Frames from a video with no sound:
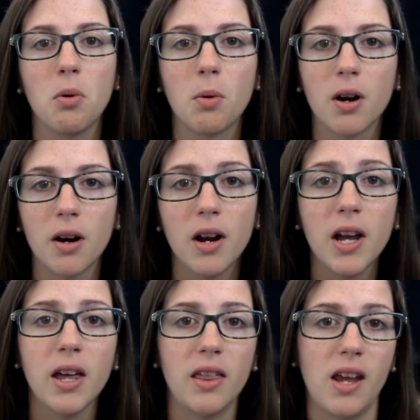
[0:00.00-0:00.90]
or
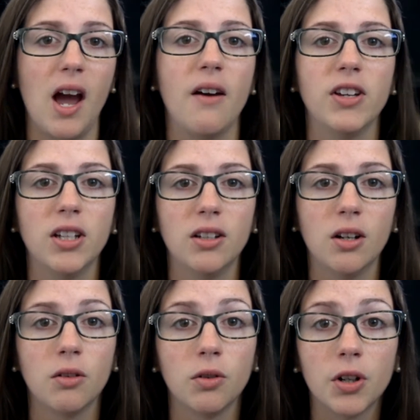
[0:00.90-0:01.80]
they haven't
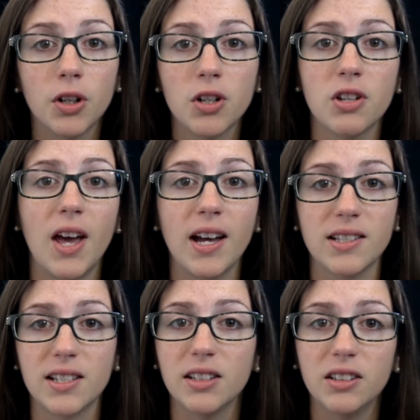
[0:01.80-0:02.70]
learned that
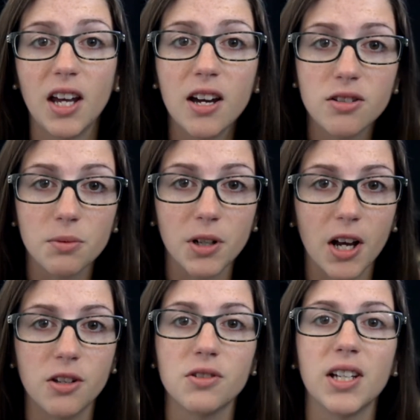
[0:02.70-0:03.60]
skill yet, so we're
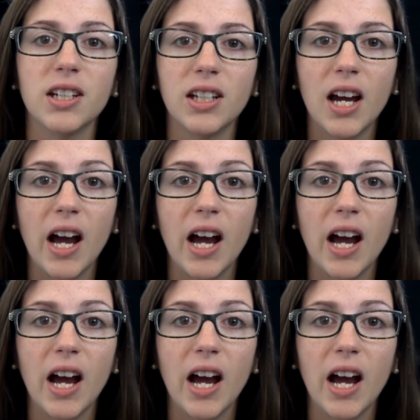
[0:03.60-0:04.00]
not using it yet.